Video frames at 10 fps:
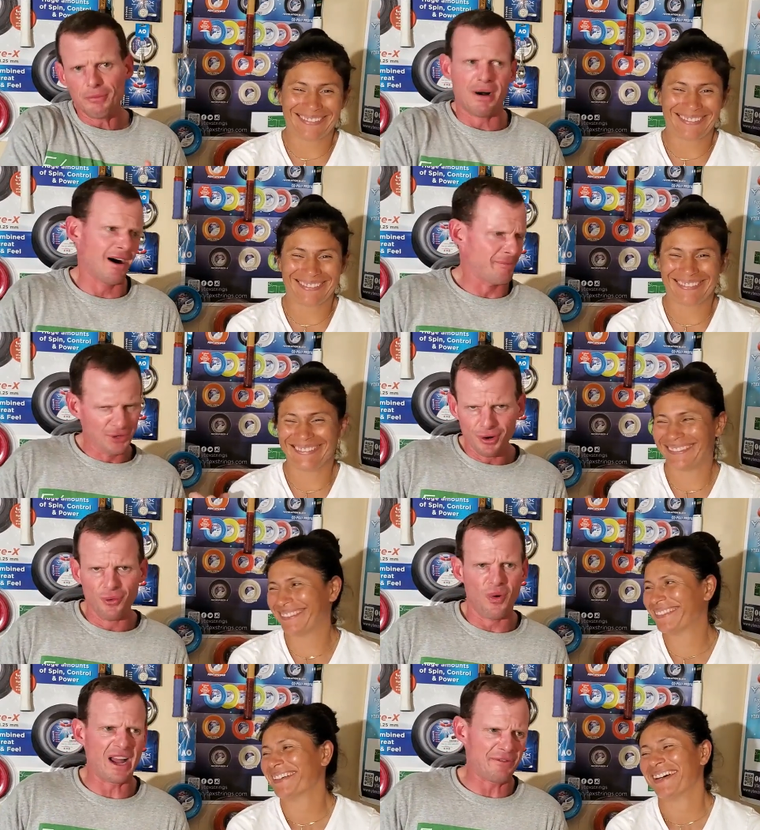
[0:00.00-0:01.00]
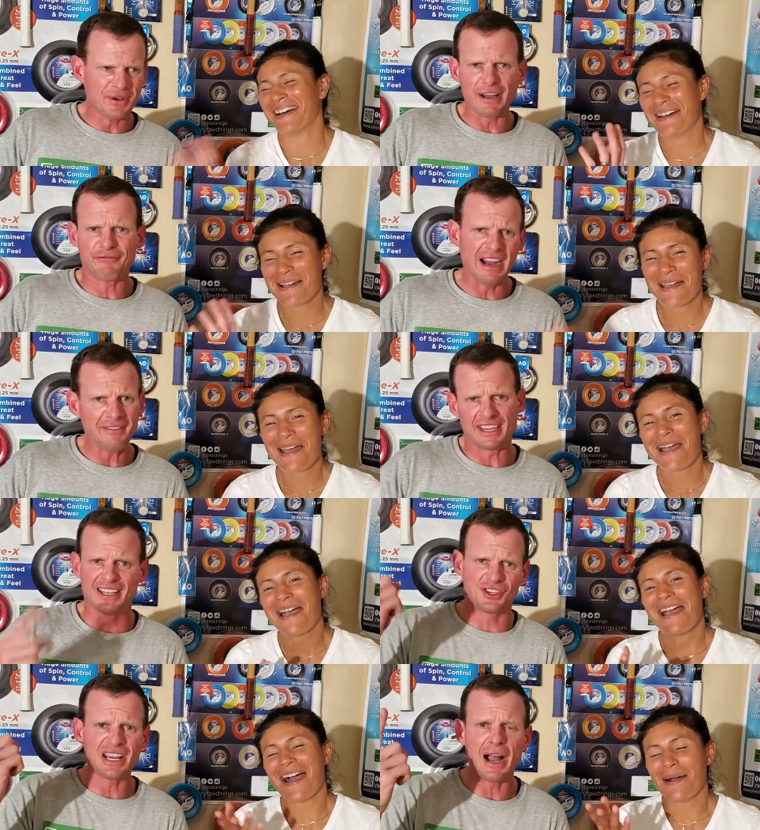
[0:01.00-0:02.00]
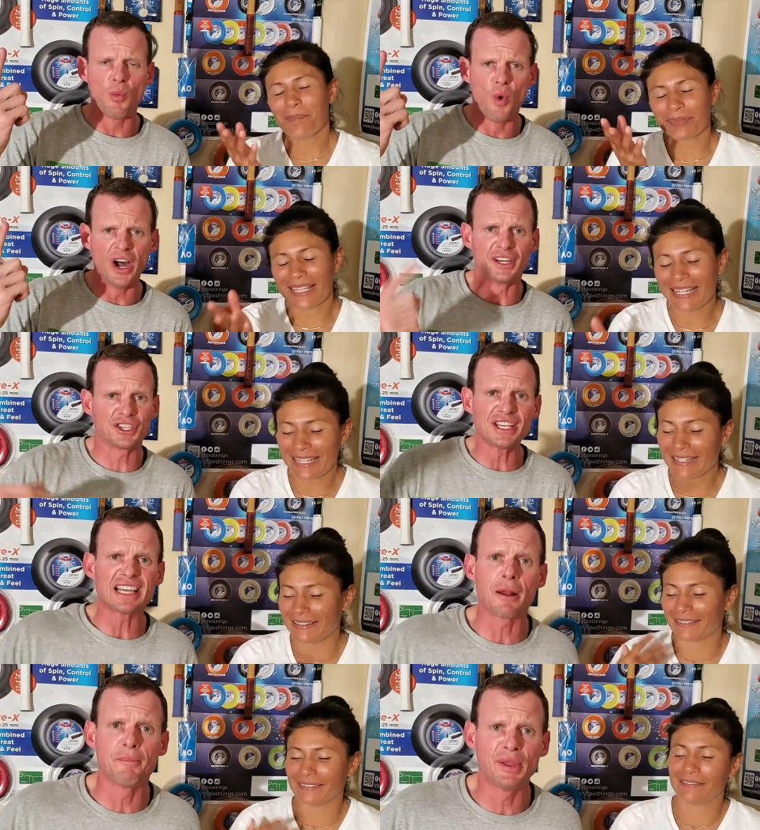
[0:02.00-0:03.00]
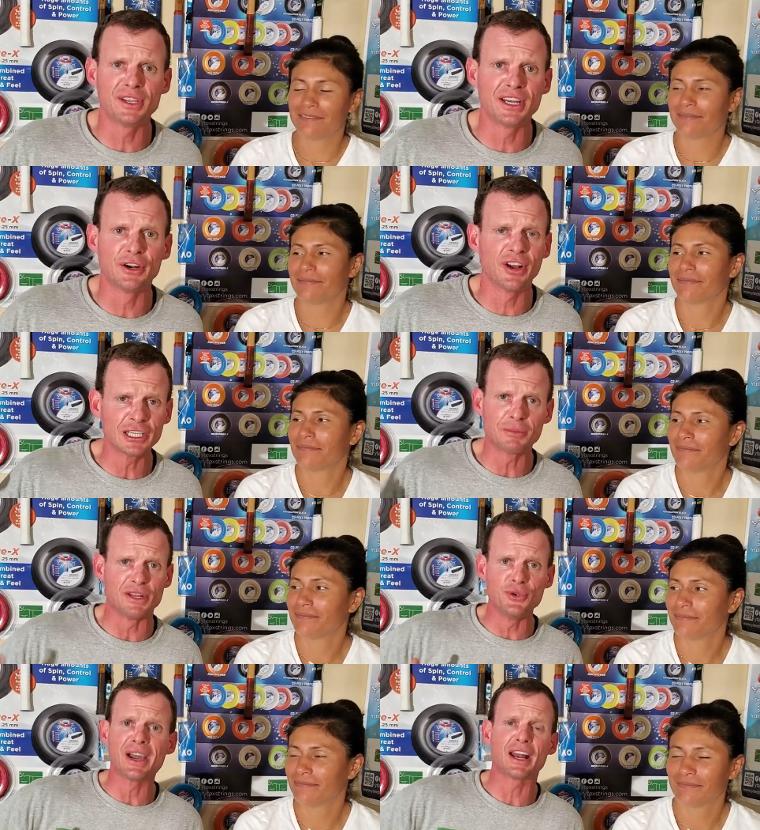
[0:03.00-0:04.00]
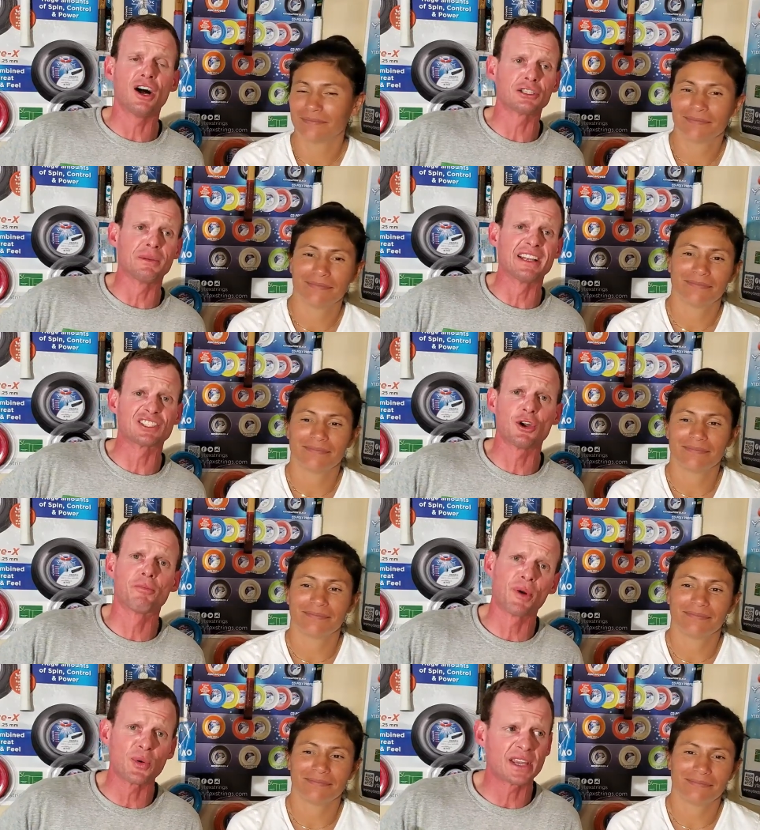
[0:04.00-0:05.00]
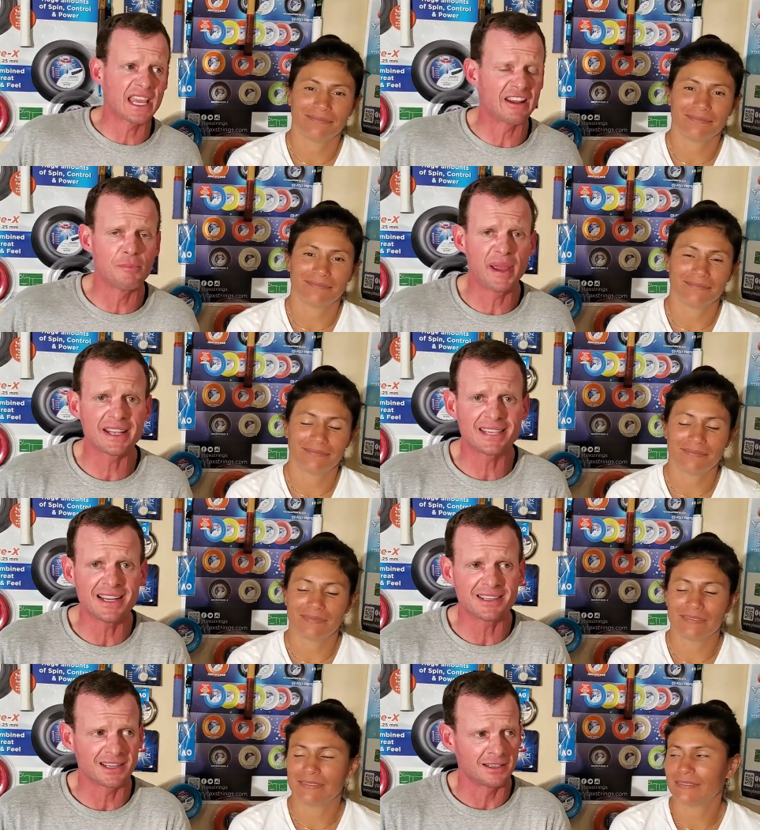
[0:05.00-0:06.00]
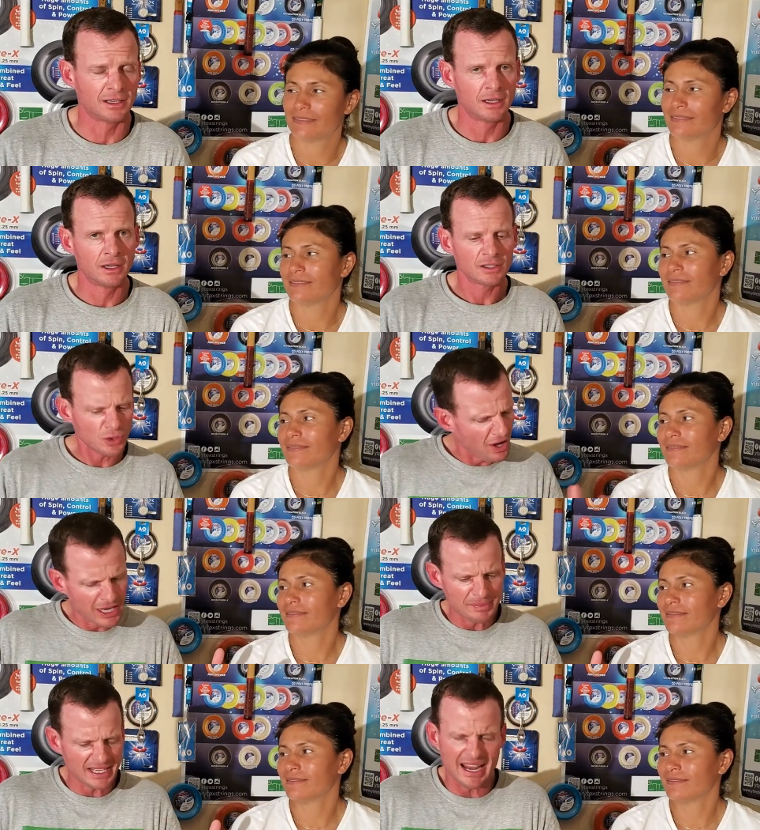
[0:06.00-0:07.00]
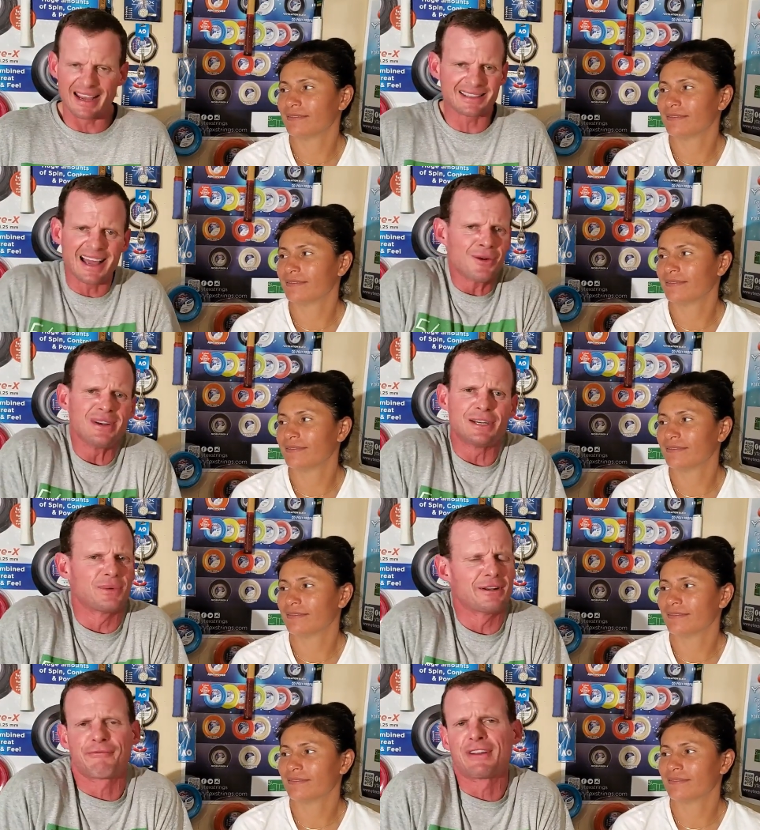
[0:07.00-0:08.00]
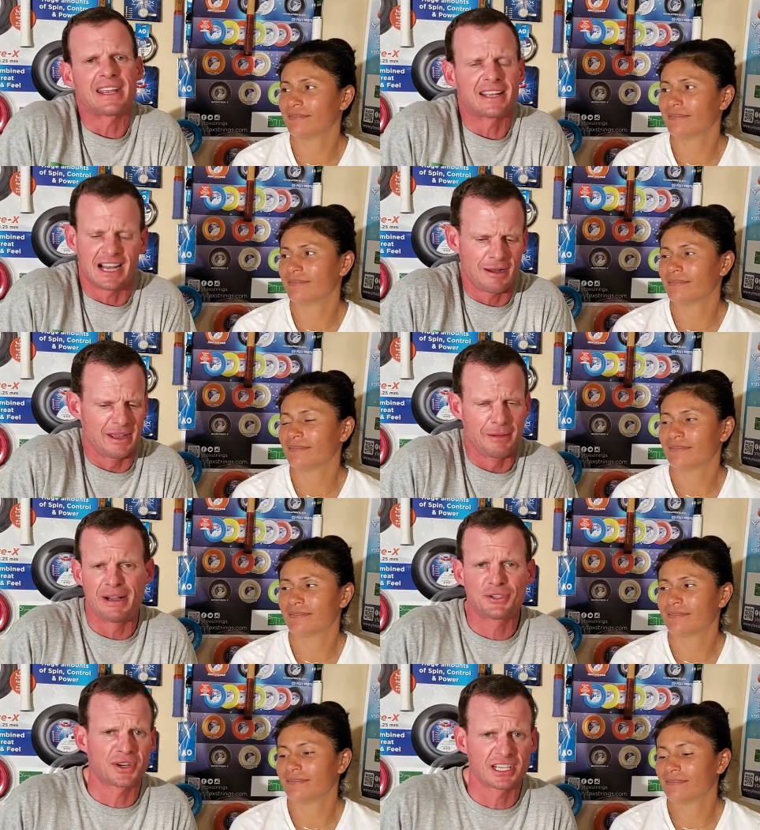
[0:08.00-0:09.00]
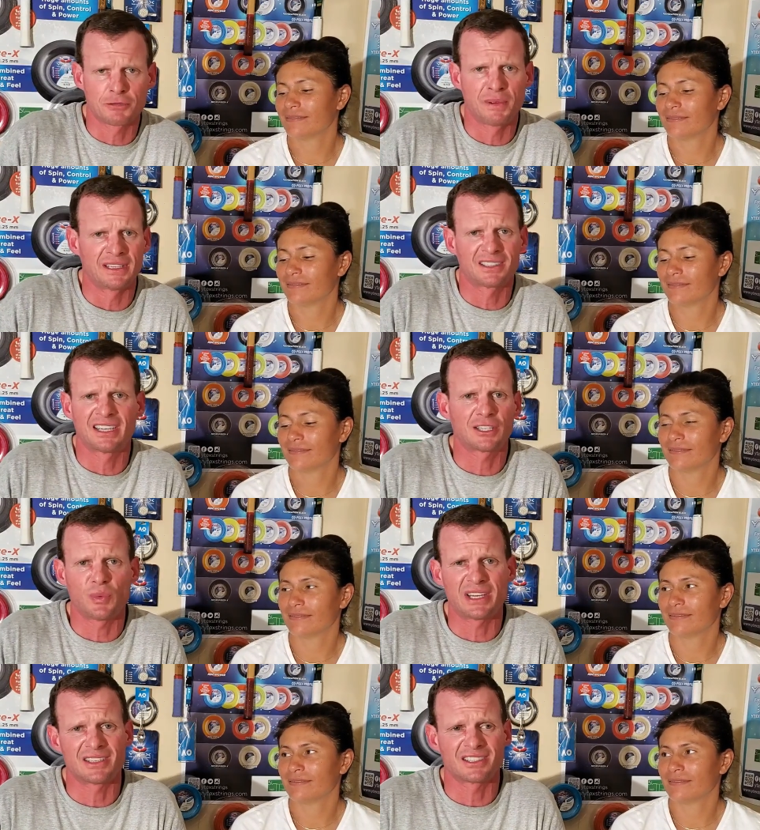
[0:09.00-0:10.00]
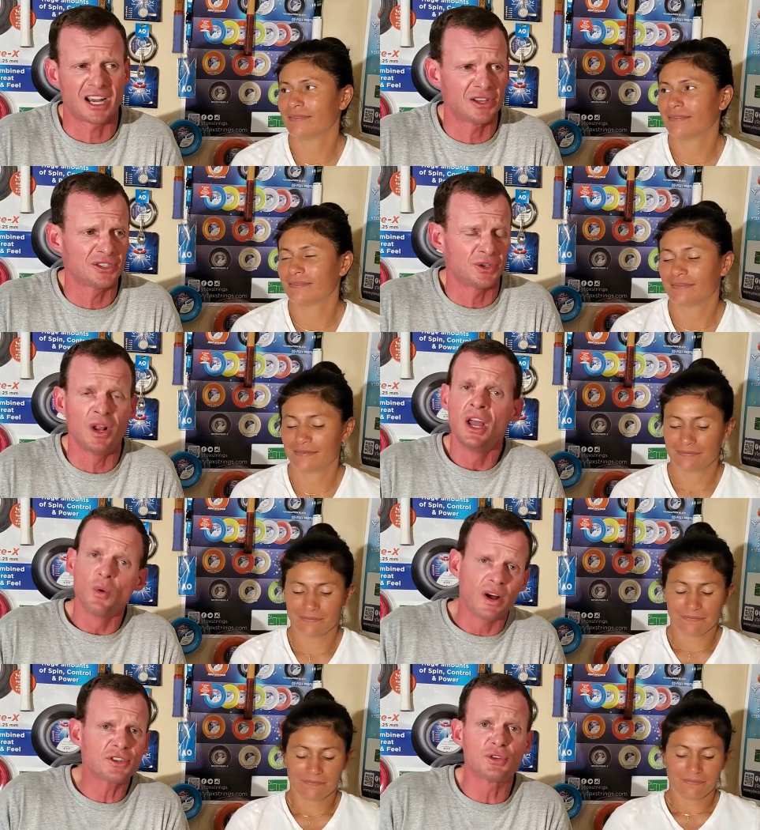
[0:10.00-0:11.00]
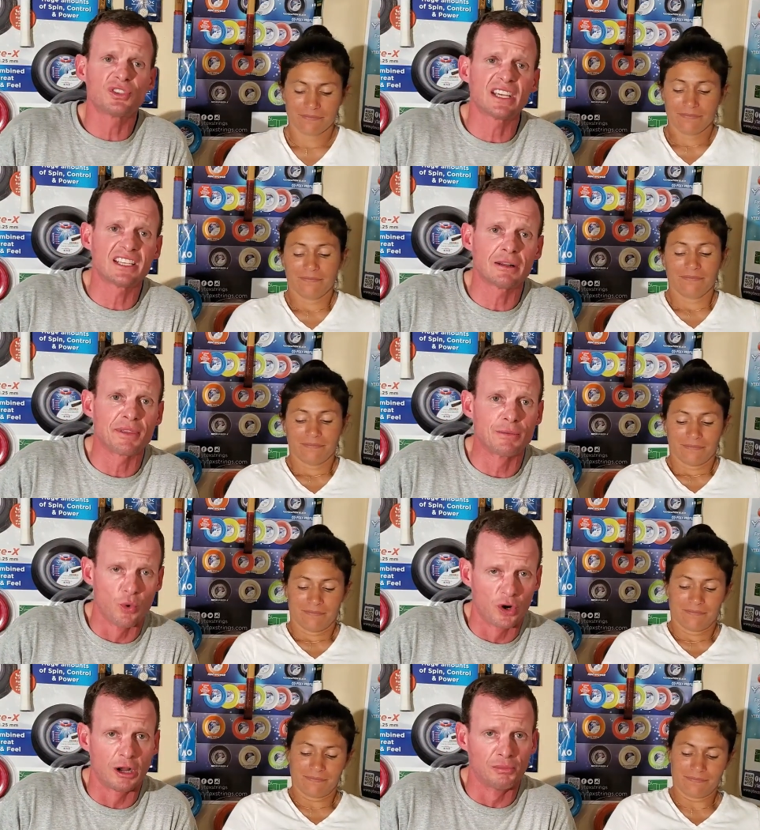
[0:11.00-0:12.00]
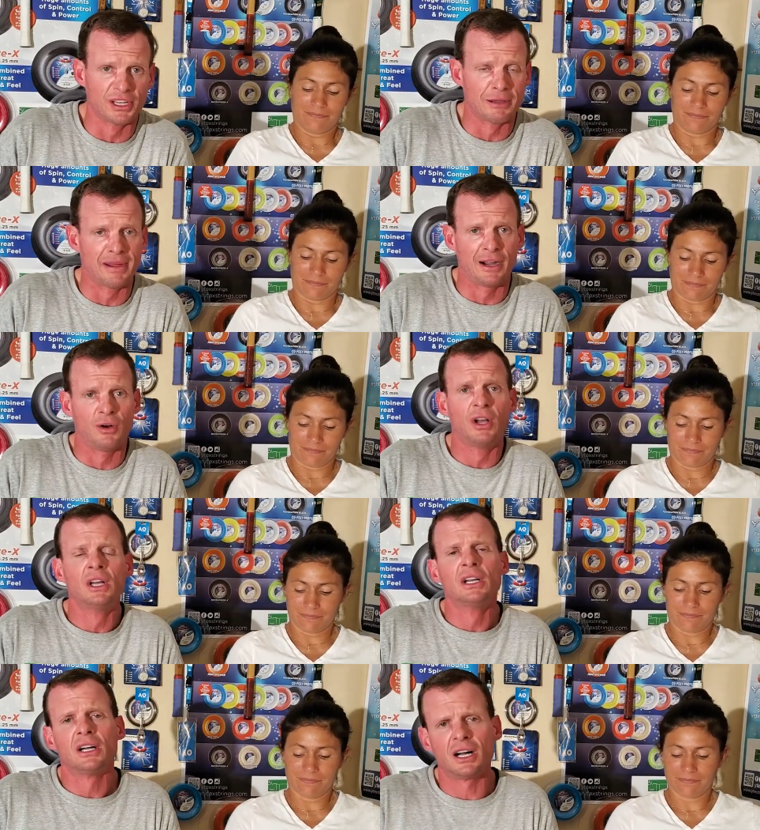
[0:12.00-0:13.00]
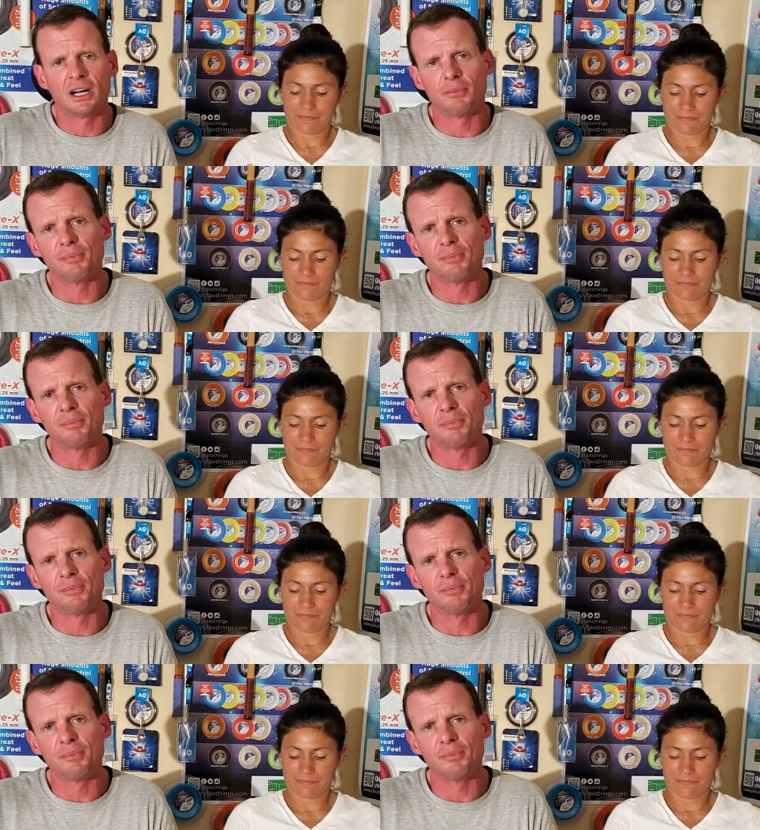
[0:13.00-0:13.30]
Speaker 1: a mom. You're a wife. You got five kids. She got I'm one. Playing. She's got a billionaire husband. You got a husband that's so broke he can't even pay attention. So all I'm saying is I don't need to read a freaking comment about you're going to spend six weeks in solitude. Why don't you say something more humbly about um,